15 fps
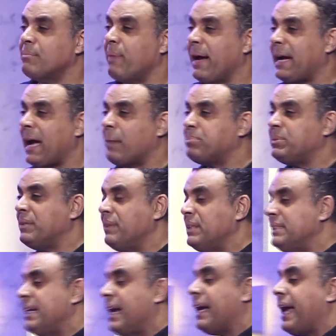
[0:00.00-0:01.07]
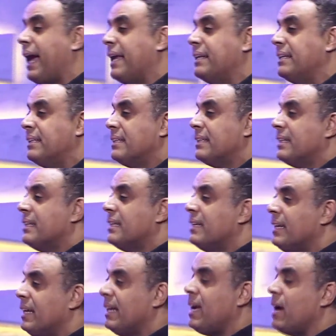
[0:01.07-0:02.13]
my captivity again.
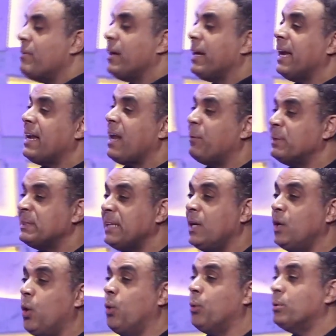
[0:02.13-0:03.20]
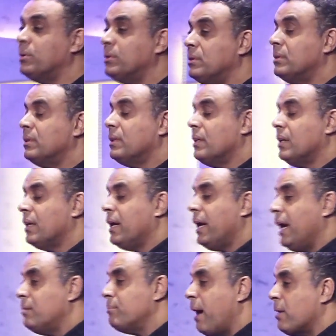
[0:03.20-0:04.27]
Here again, I was alone
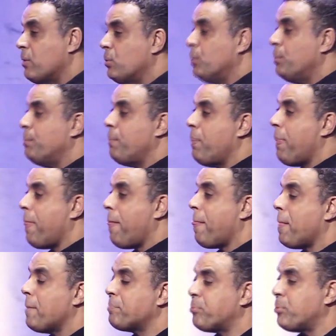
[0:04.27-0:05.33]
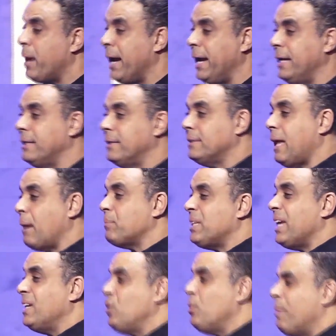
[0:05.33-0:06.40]
in my room praying. I'm
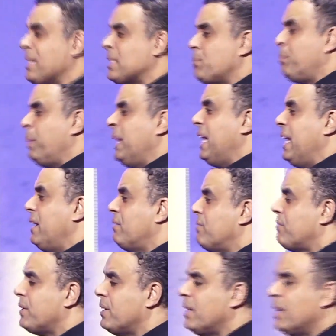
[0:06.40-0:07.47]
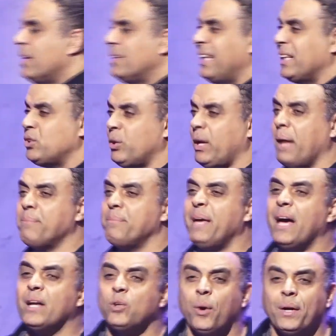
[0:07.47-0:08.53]
saying you must believe that you can be
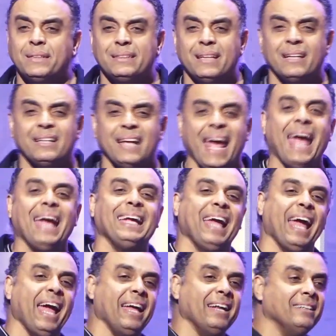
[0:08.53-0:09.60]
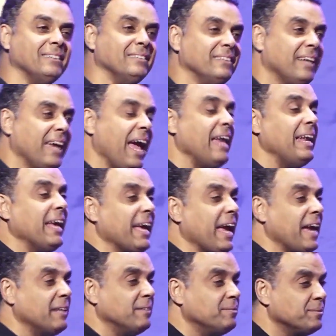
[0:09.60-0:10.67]
anointed again and
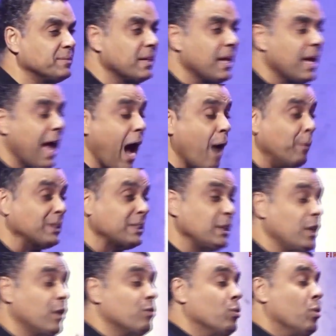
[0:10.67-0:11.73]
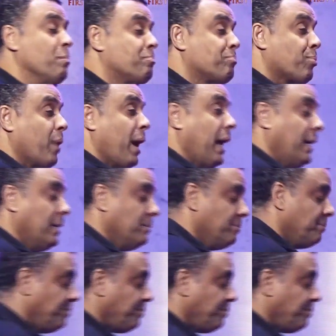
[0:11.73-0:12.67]
again. I was in a room praying